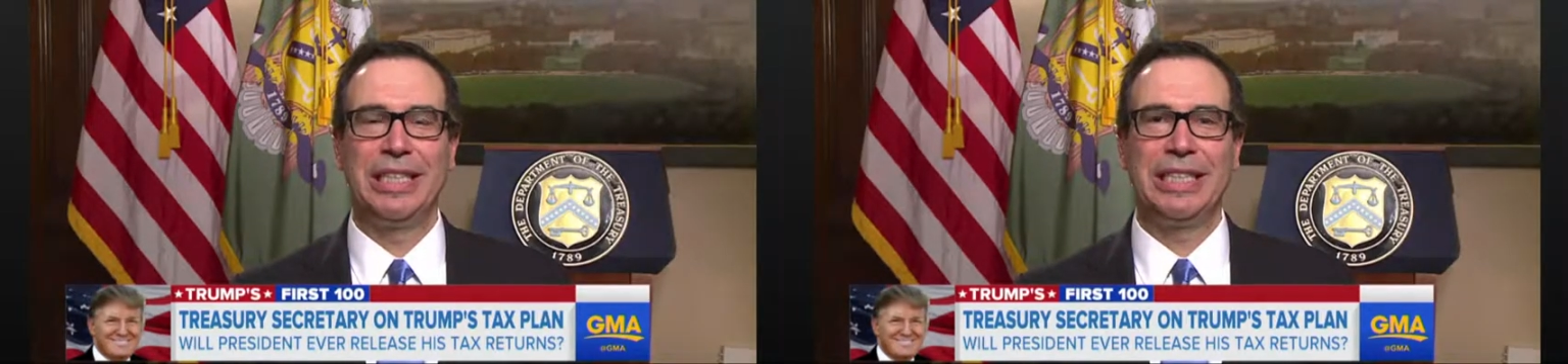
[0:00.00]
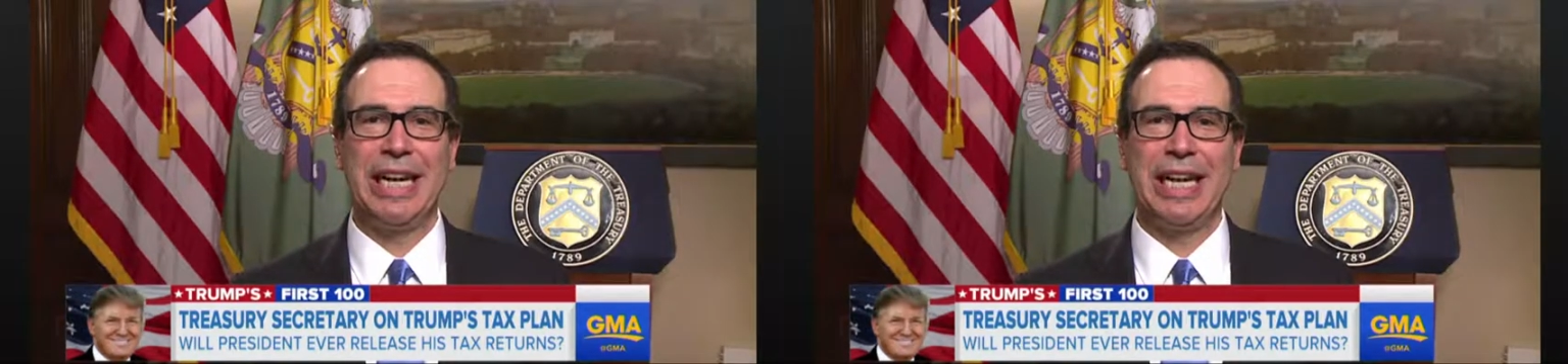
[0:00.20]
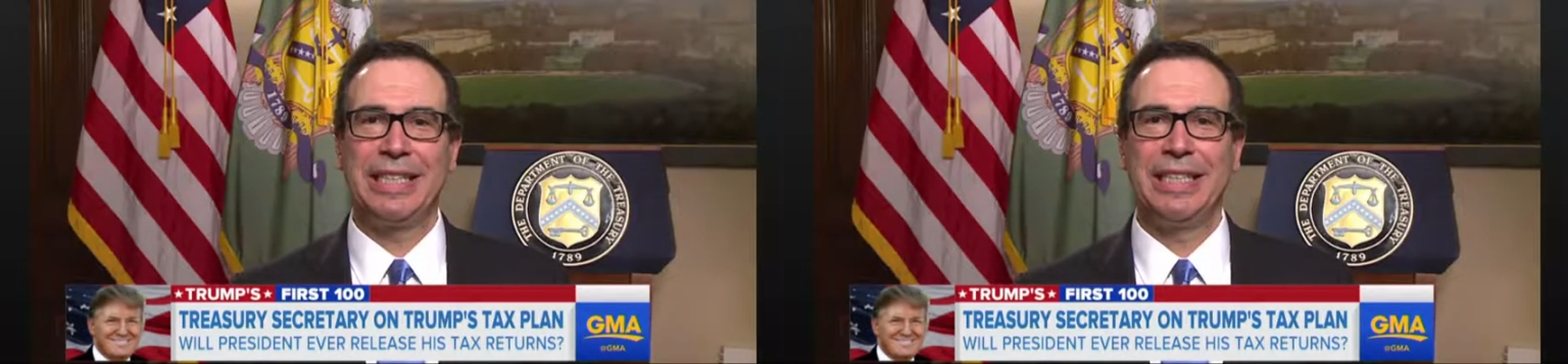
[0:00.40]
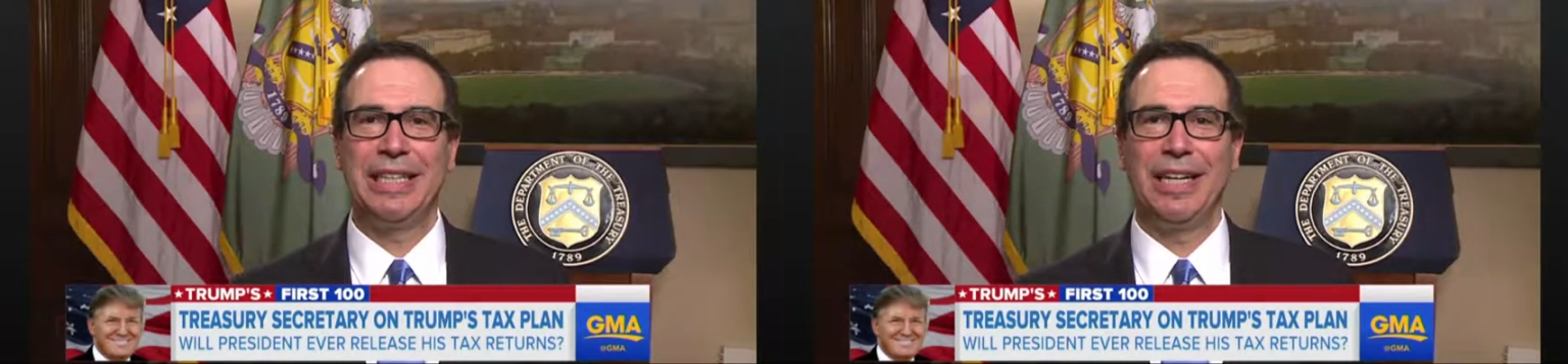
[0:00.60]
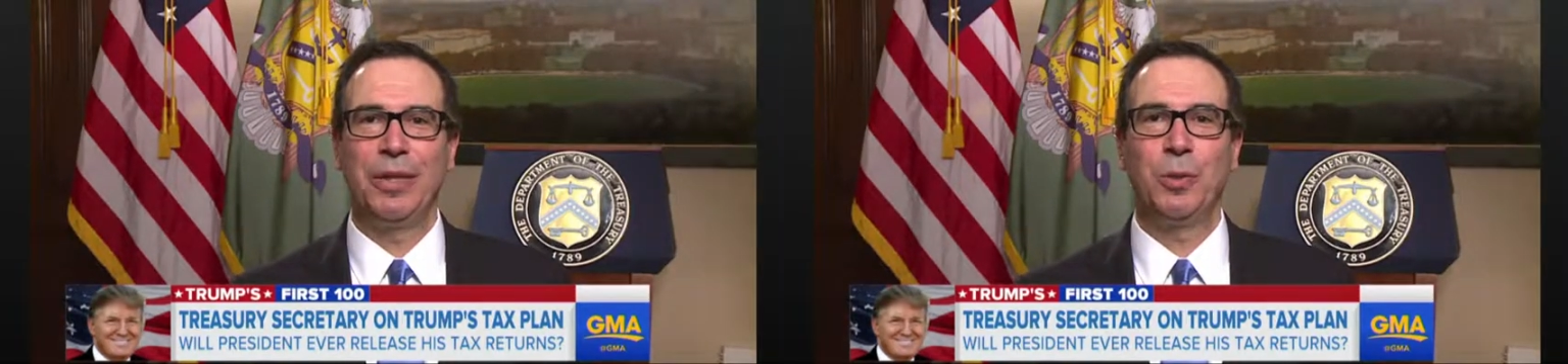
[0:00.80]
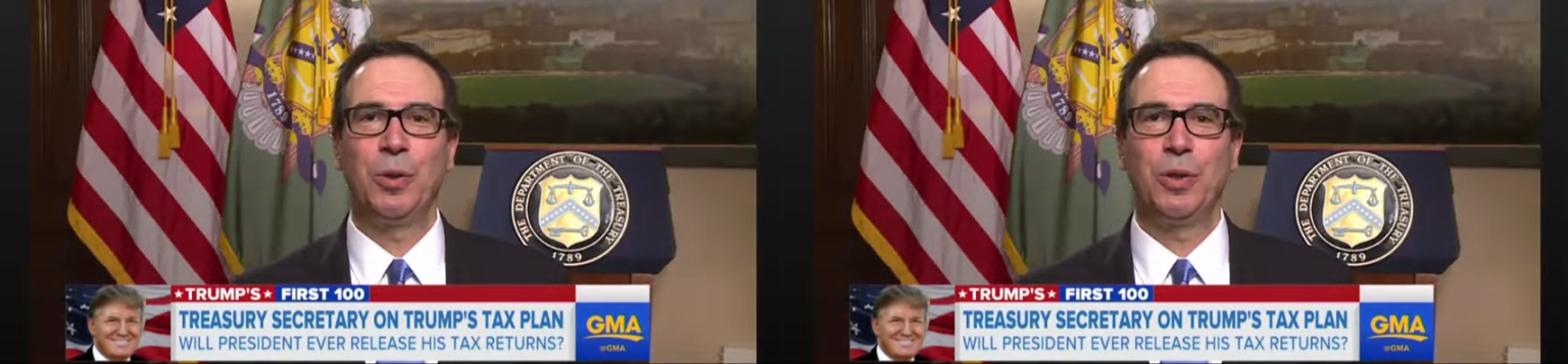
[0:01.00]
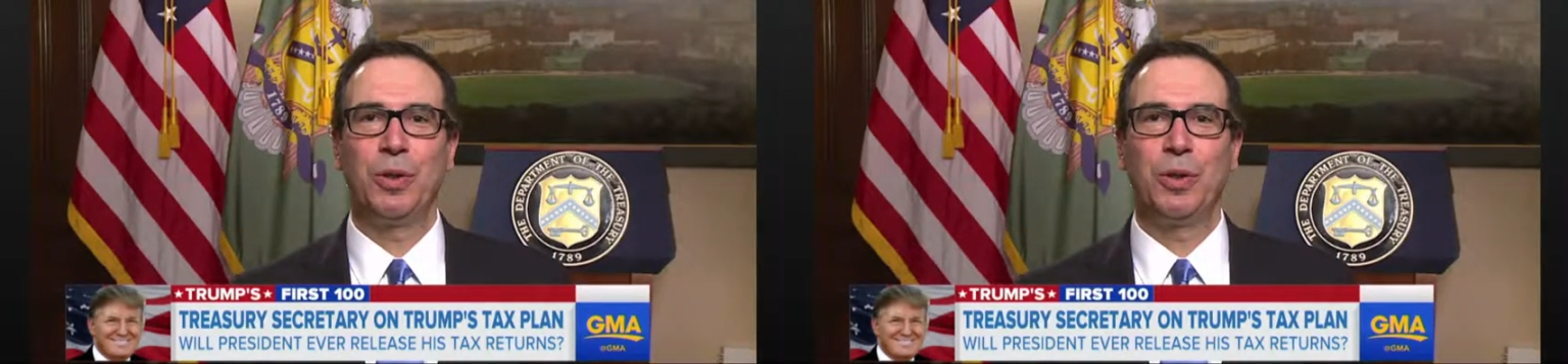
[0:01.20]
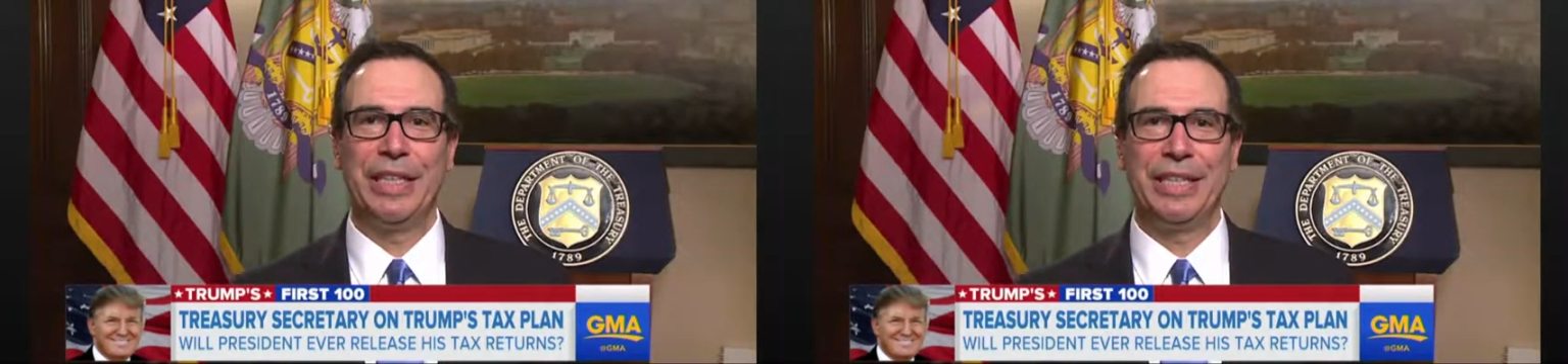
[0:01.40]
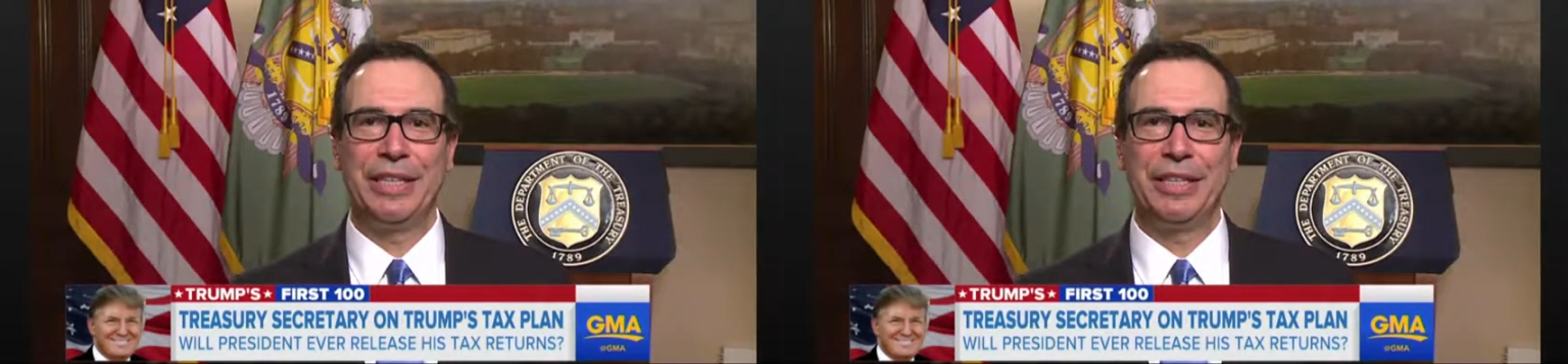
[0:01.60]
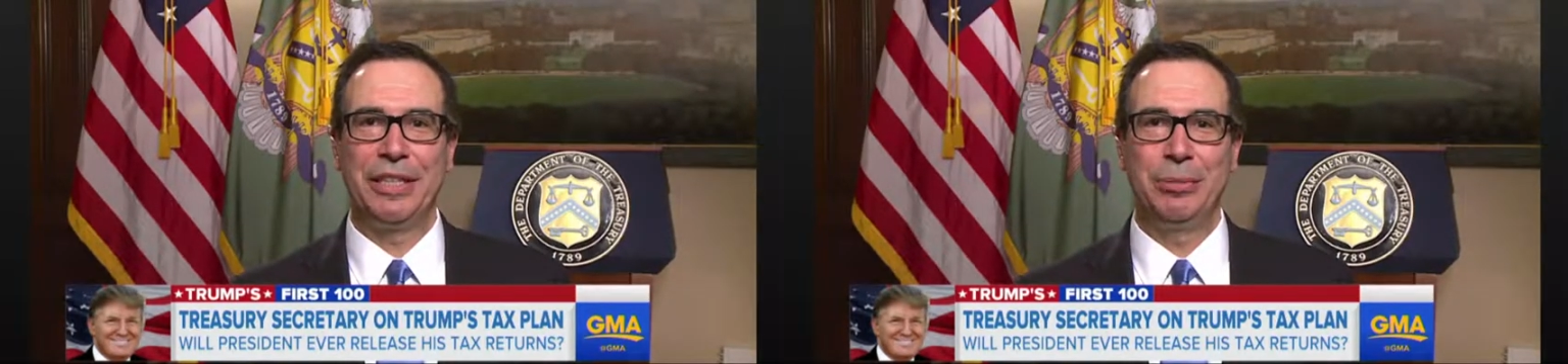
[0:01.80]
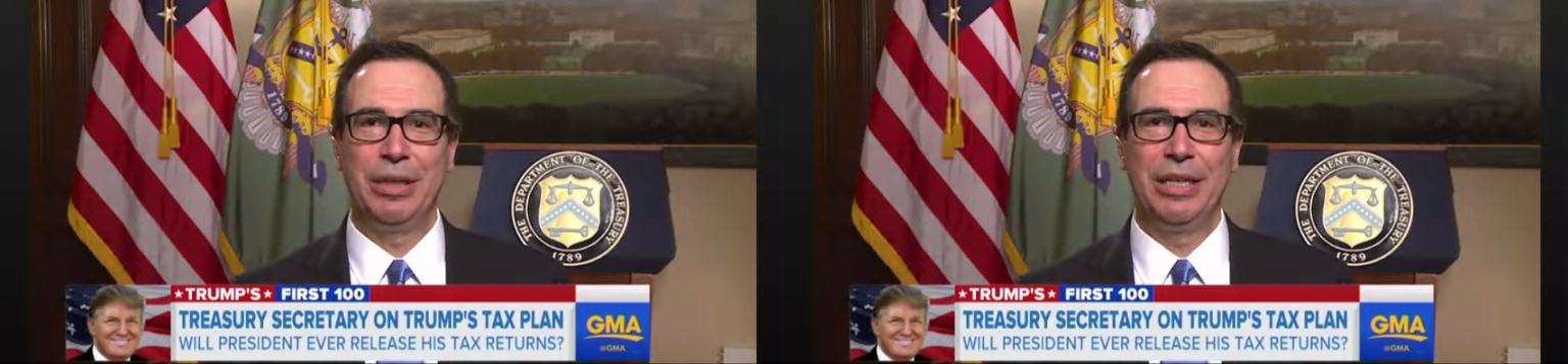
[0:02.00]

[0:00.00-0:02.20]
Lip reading: taxing on worldwide income,